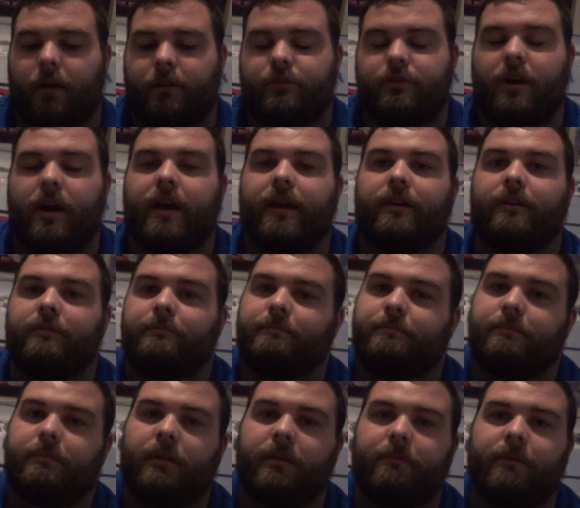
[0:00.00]
tryout
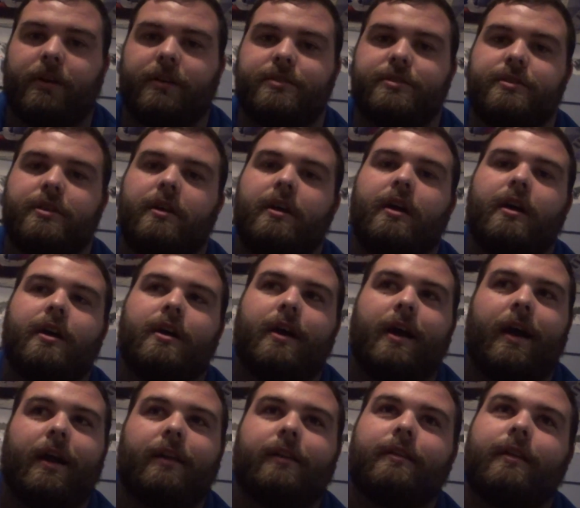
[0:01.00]
pretty much,
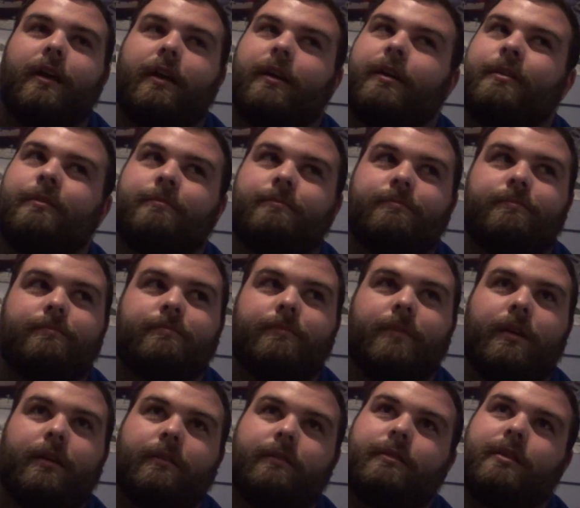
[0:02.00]
and
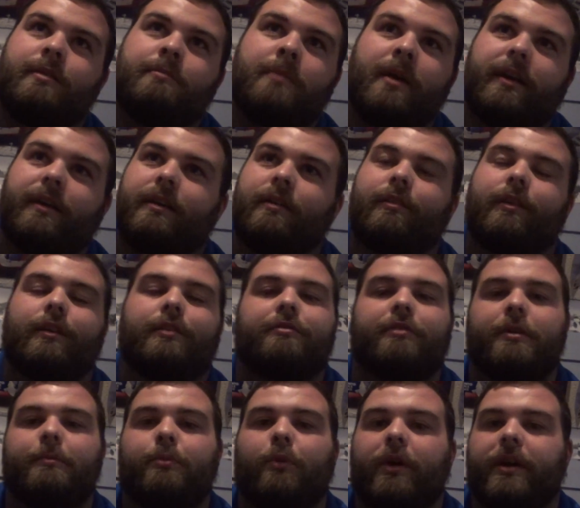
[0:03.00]
he might get like
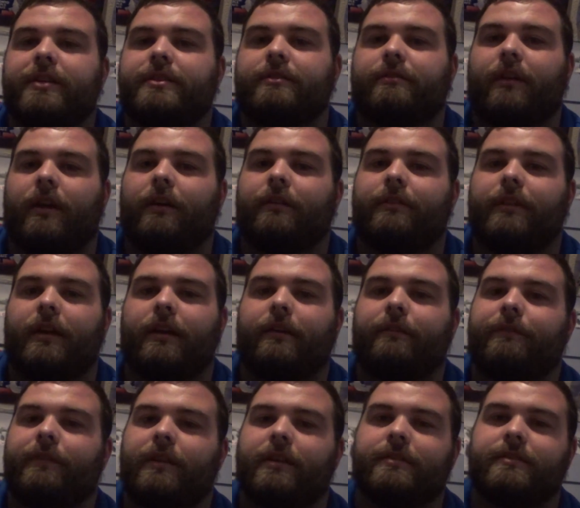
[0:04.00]
3 points around there
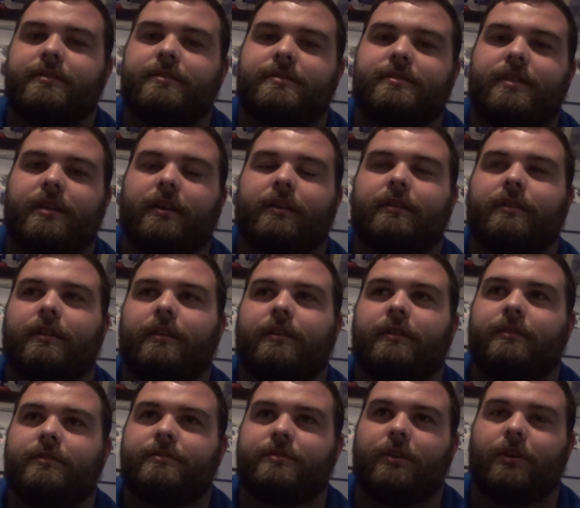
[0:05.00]
if he doesn't stick.
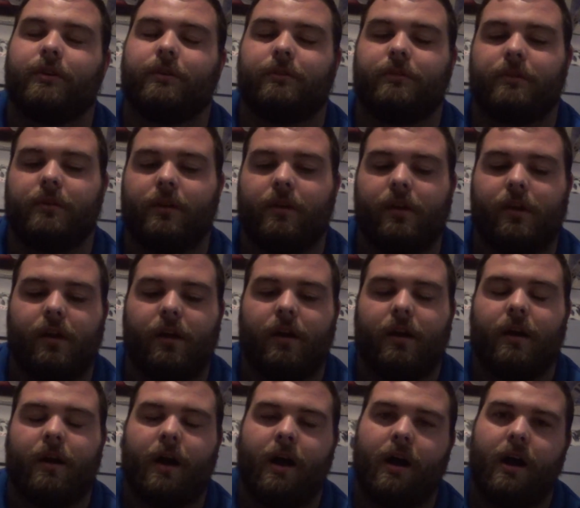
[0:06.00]
So
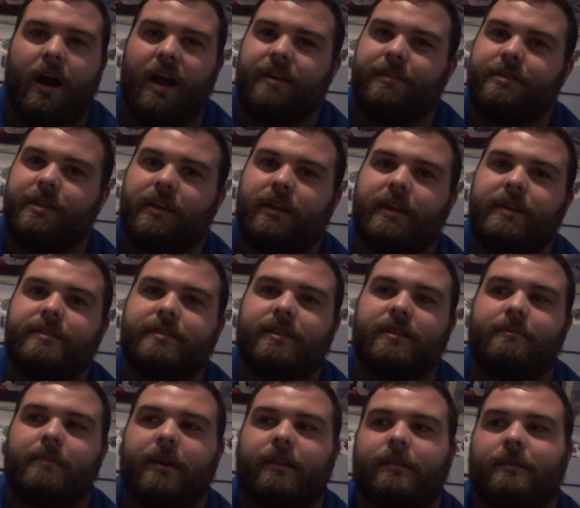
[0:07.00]
I think he's going
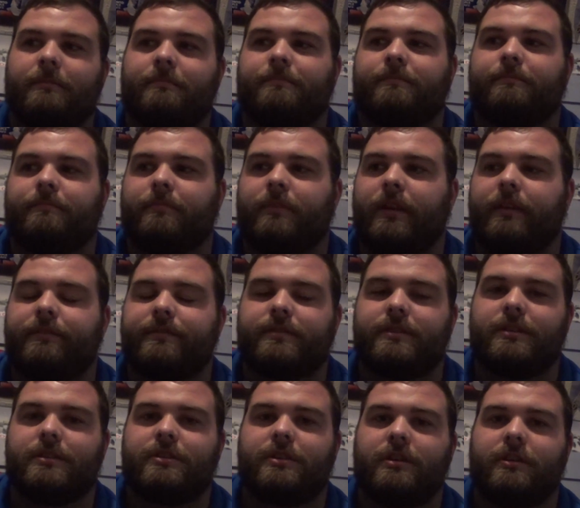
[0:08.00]
to make the Leafs
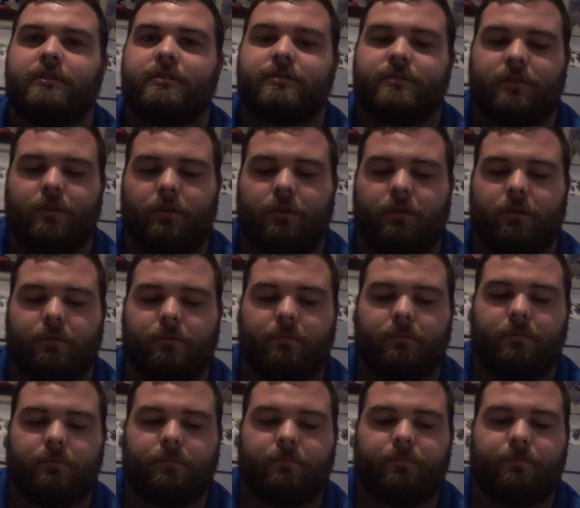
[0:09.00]
this year, so
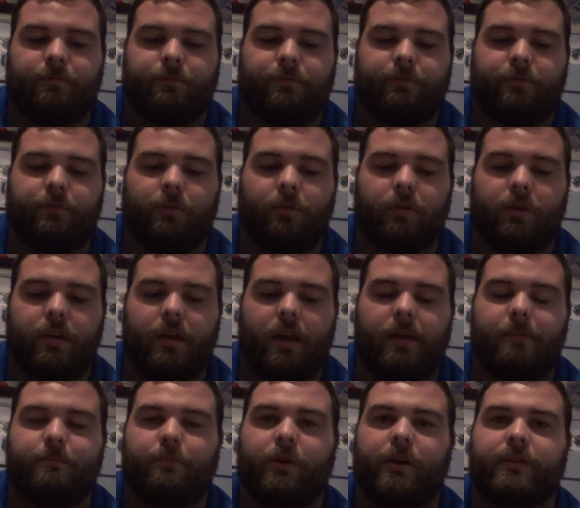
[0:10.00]

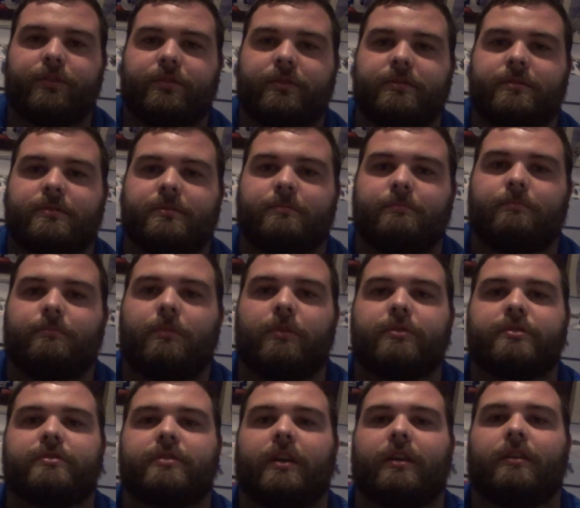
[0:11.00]
48 points was
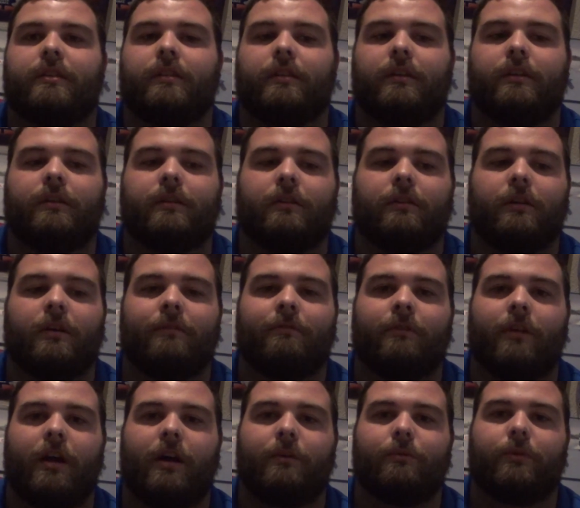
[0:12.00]
most likely
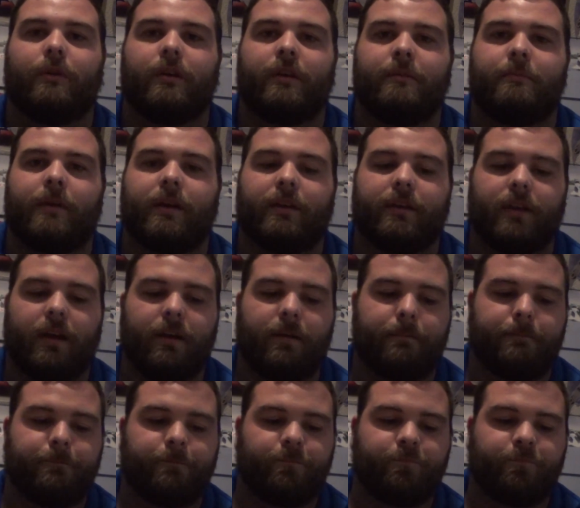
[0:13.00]
around where he might get.